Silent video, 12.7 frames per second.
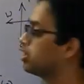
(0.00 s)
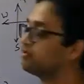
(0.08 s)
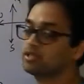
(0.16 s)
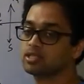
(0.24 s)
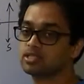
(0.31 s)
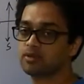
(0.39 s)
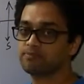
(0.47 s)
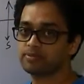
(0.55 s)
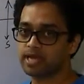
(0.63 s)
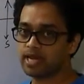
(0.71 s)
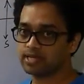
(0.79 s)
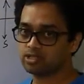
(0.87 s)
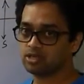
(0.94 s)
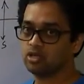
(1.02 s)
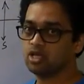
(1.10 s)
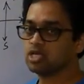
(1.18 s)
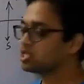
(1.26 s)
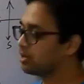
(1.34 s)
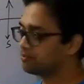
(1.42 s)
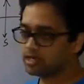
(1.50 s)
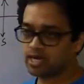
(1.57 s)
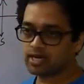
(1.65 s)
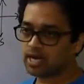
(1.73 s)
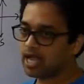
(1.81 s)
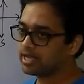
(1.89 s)
of this subtraction?
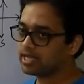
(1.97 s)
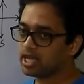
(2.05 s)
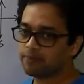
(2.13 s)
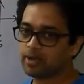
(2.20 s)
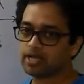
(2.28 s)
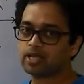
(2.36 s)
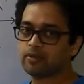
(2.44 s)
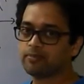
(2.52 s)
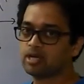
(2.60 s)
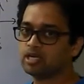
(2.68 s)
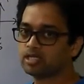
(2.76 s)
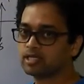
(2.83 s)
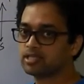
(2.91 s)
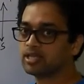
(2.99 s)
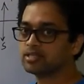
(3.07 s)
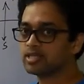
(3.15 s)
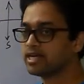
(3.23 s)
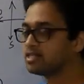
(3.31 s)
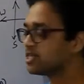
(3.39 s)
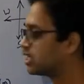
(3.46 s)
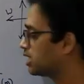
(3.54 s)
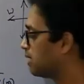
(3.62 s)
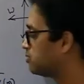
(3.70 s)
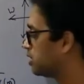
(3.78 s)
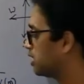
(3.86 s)
Subtract I cap related things and j
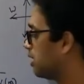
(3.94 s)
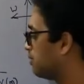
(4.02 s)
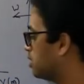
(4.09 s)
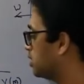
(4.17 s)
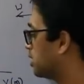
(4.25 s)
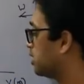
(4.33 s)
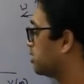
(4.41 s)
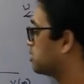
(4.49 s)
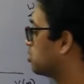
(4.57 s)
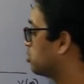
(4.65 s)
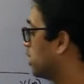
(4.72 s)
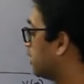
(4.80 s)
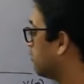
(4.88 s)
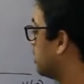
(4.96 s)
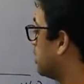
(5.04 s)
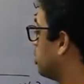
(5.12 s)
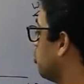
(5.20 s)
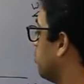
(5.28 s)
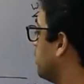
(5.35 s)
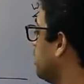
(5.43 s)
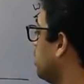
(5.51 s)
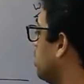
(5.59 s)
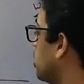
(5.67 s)
cap related things. So that will give me